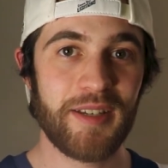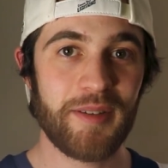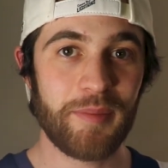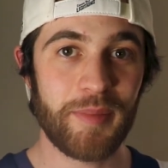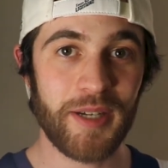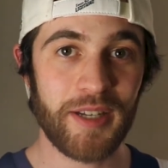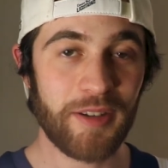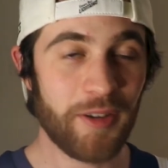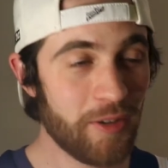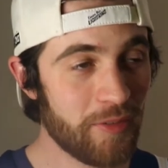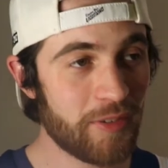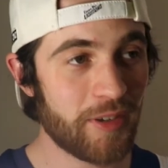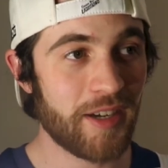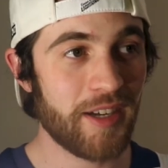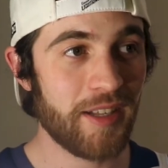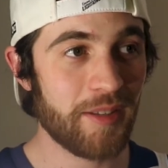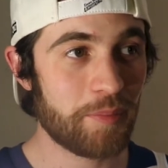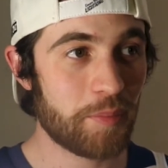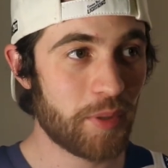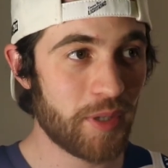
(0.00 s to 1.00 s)
But
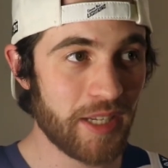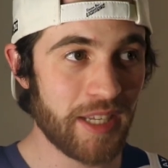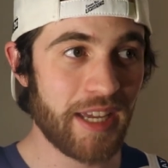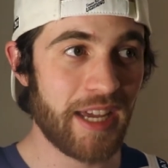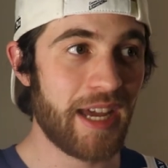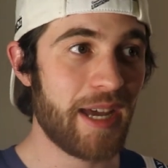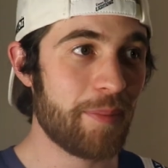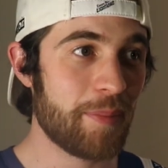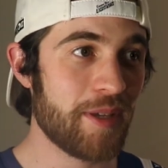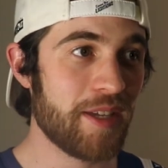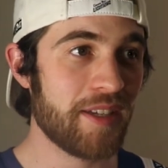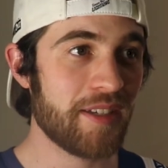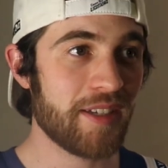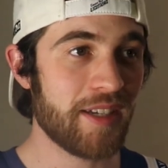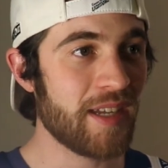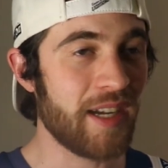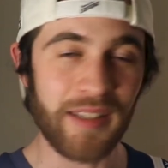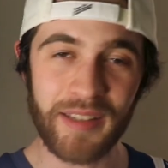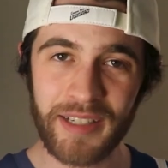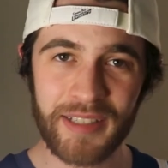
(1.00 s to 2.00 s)
overall, pretty happy.
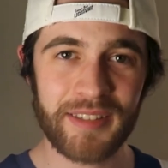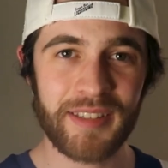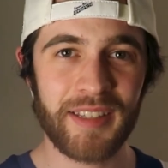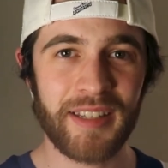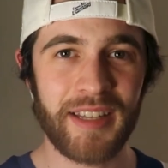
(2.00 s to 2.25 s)
I like the